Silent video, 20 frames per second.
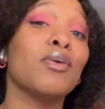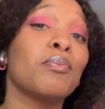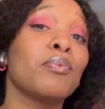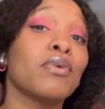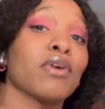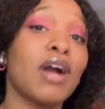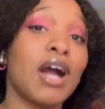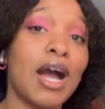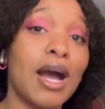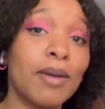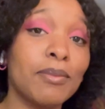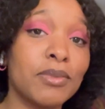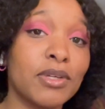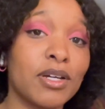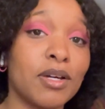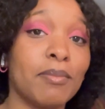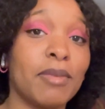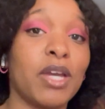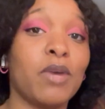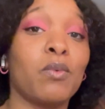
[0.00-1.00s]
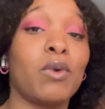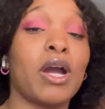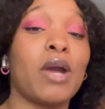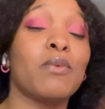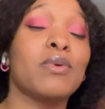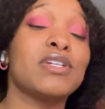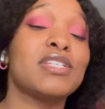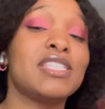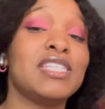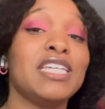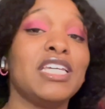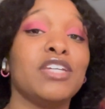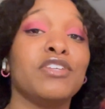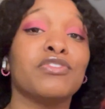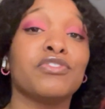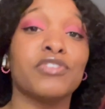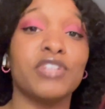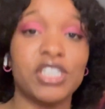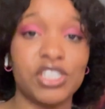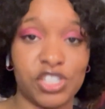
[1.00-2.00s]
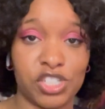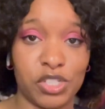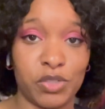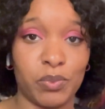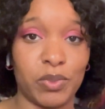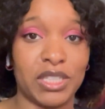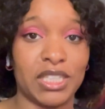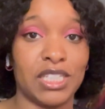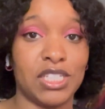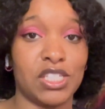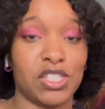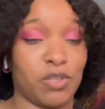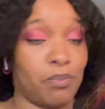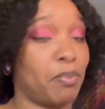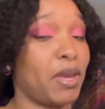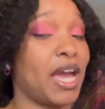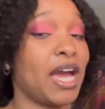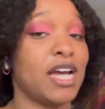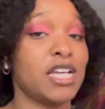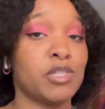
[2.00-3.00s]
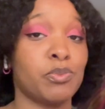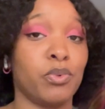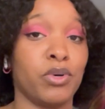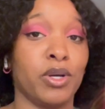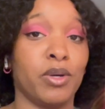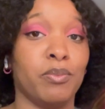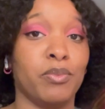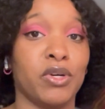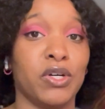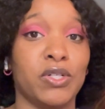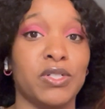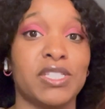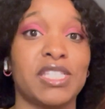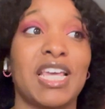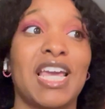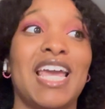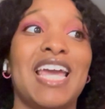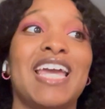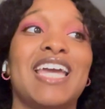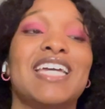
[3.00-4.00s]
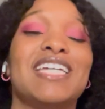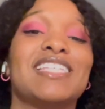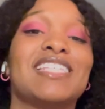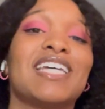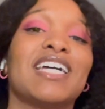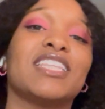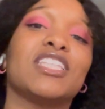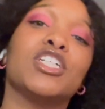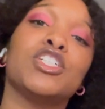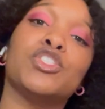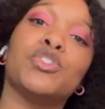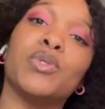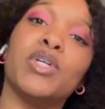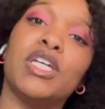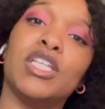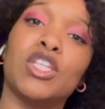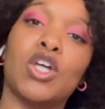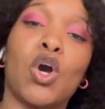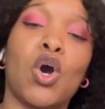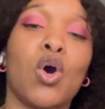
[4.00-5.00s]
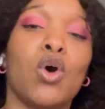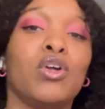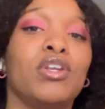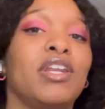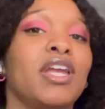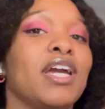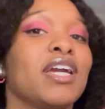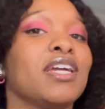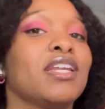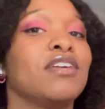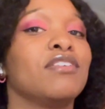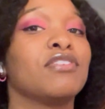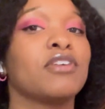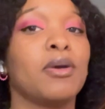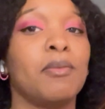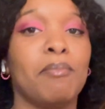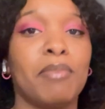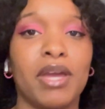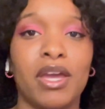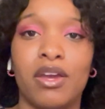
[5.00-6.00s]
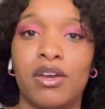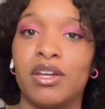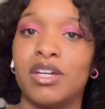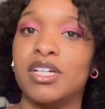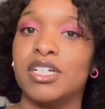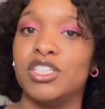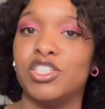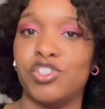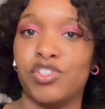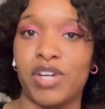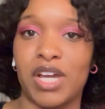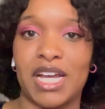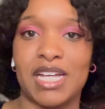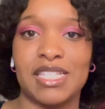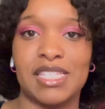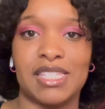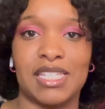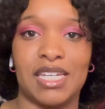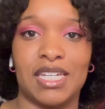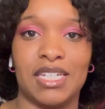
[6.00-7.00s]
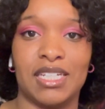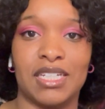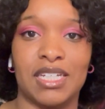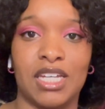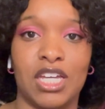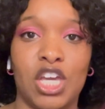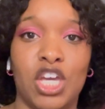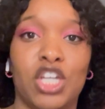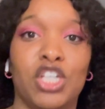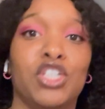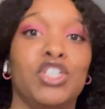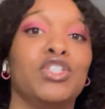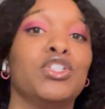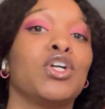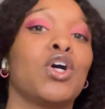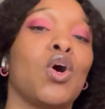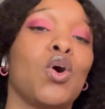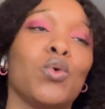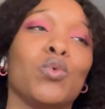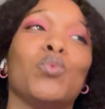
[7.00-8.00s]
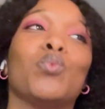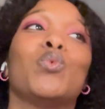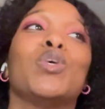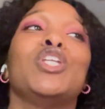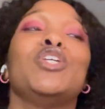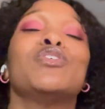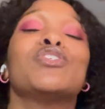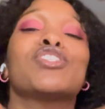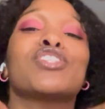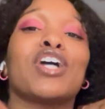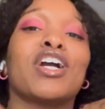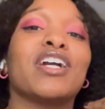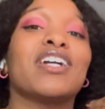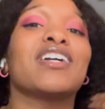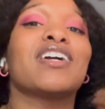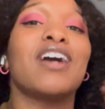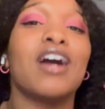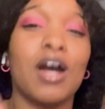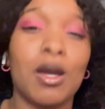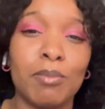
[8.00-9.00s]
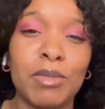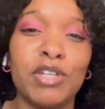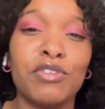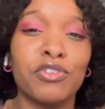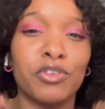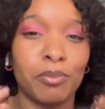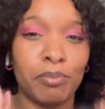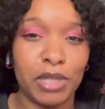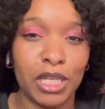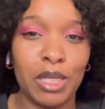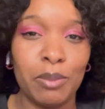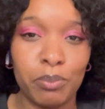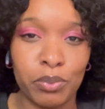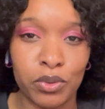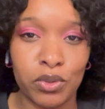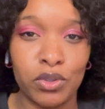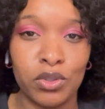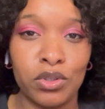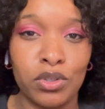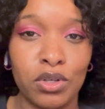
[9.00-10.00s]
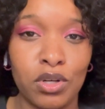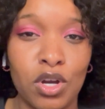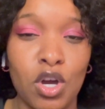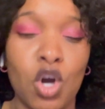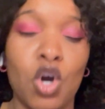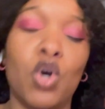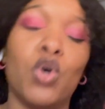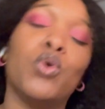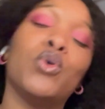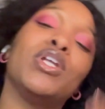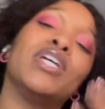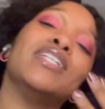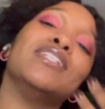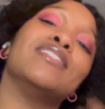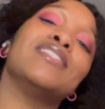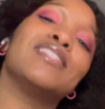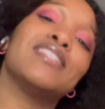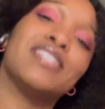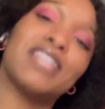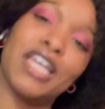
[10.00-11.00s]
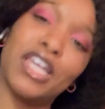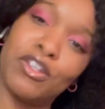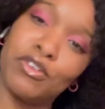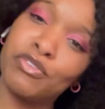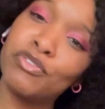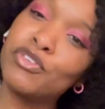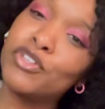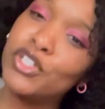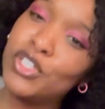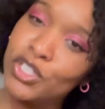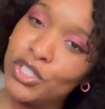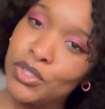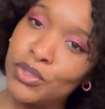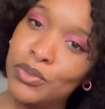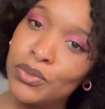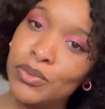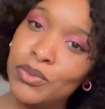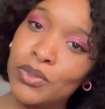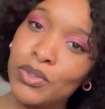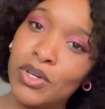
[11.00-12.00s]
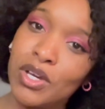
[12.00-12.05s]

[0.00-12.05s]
problem, and why we're seeing friction with these passport bros, is that they're doing the whole negative compare and contrast thing. You know, when you start coming for people who didn't send for you,